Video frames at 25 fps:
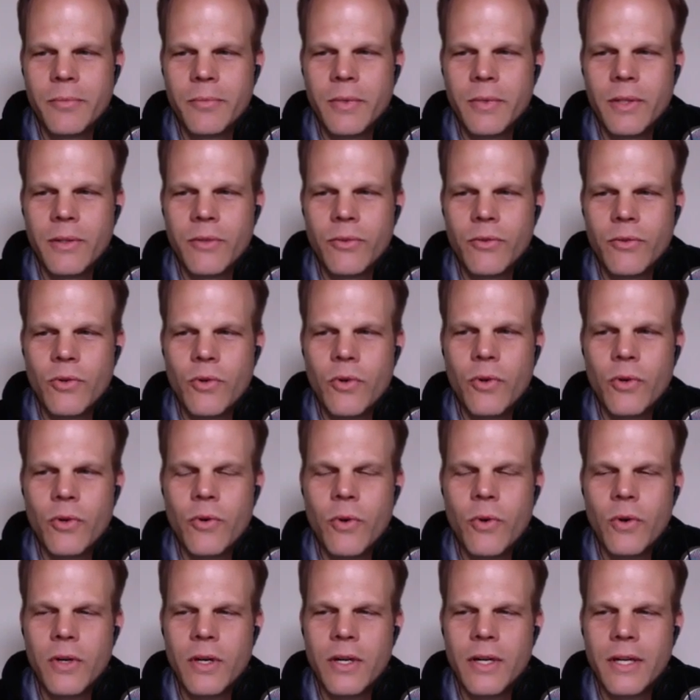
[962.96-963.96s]
Now,
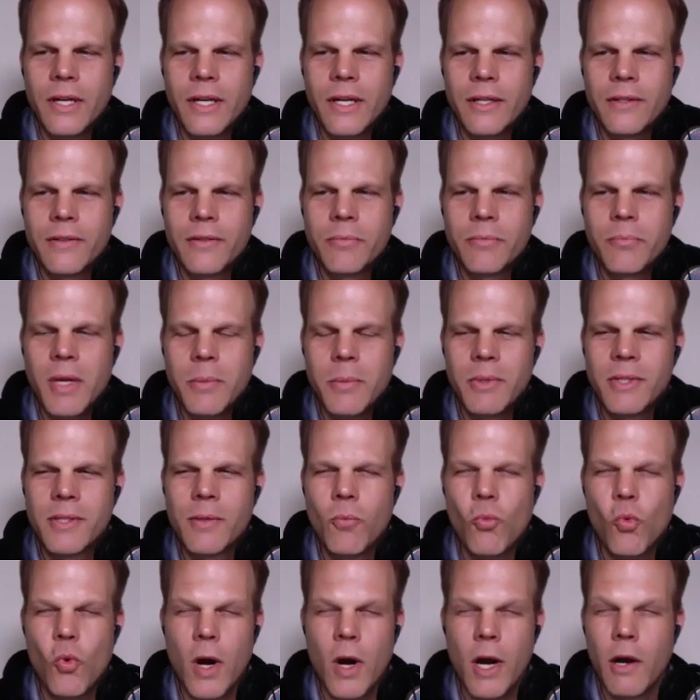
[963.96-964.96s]
Corndog had maybe
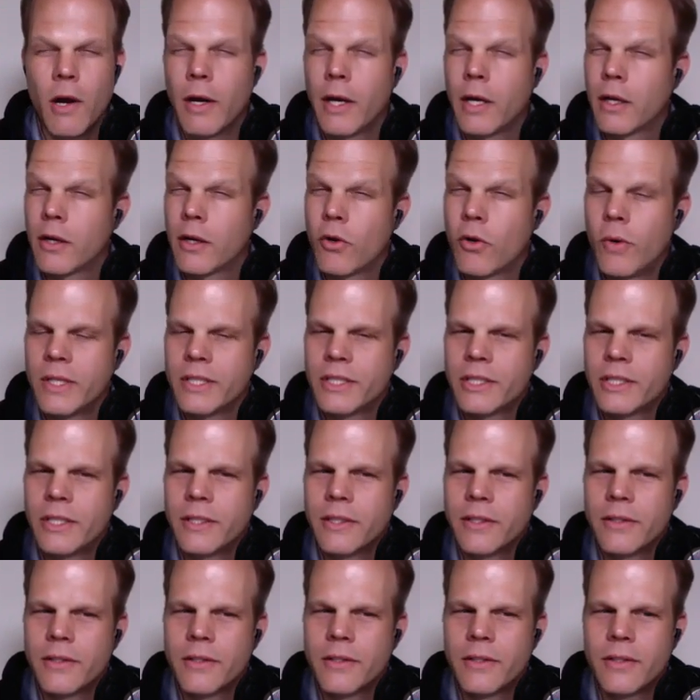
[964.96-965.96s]
some wiring
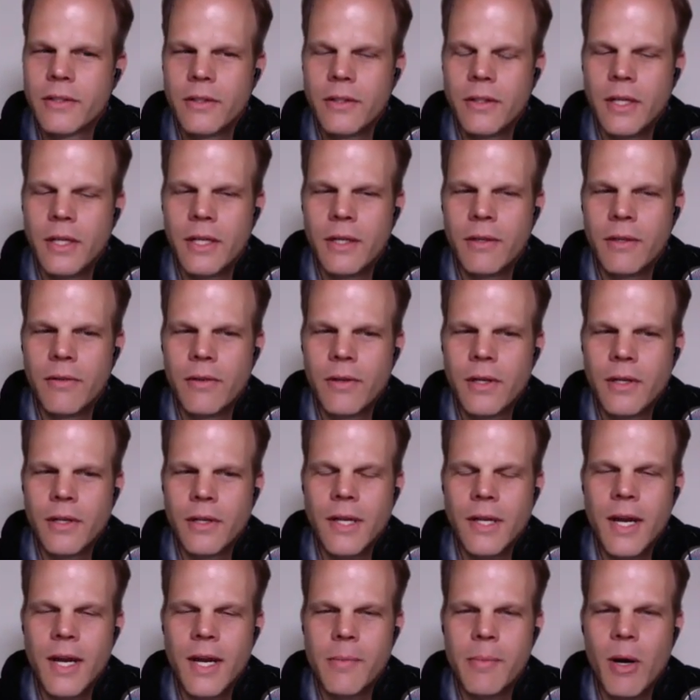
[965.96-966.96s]
questions,
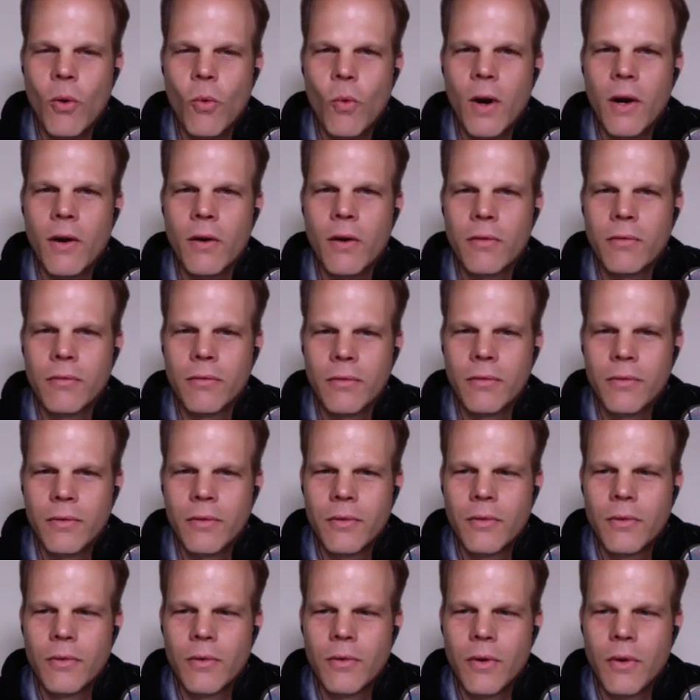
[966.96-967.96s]
not about
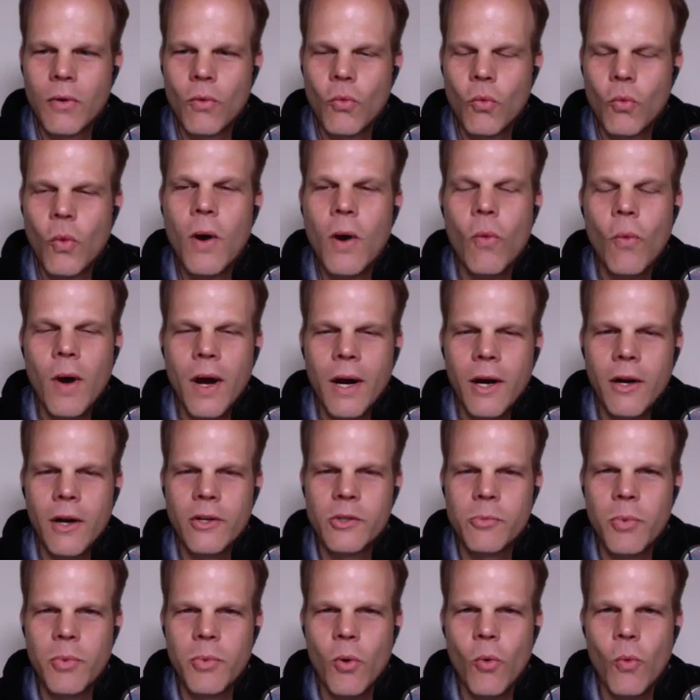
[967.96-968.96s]
what
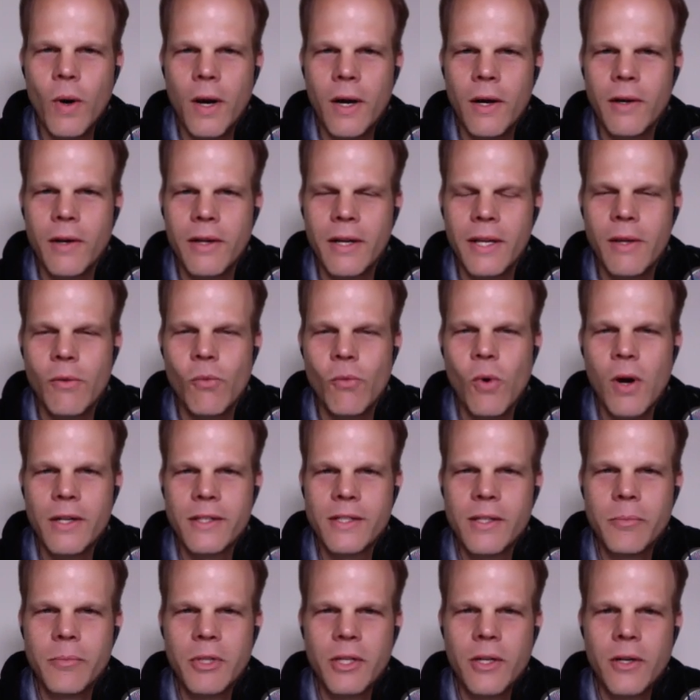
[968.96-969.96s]
wires, but where he wants
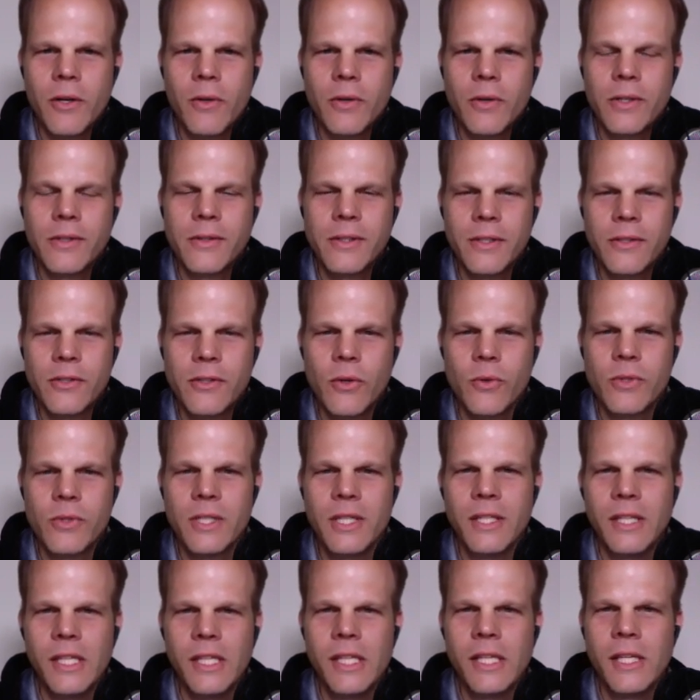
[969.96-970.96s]
them to go because he's
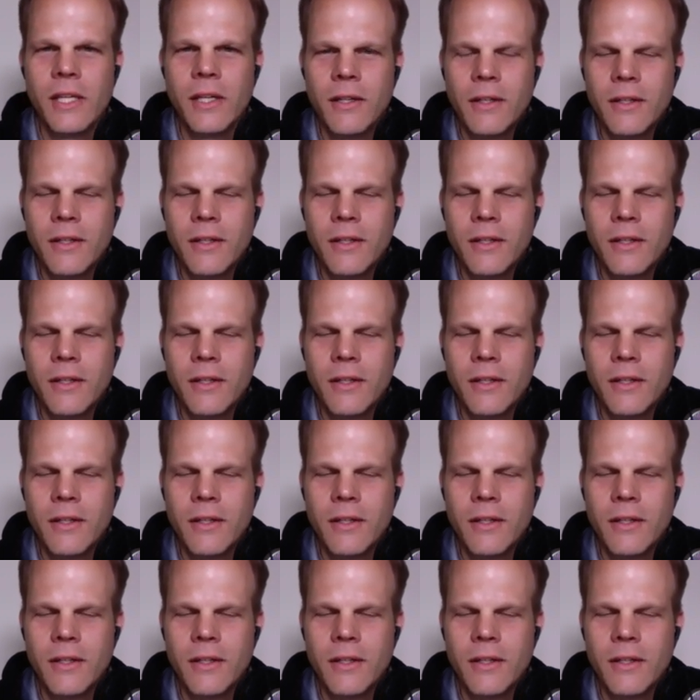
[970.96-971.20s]
OCD.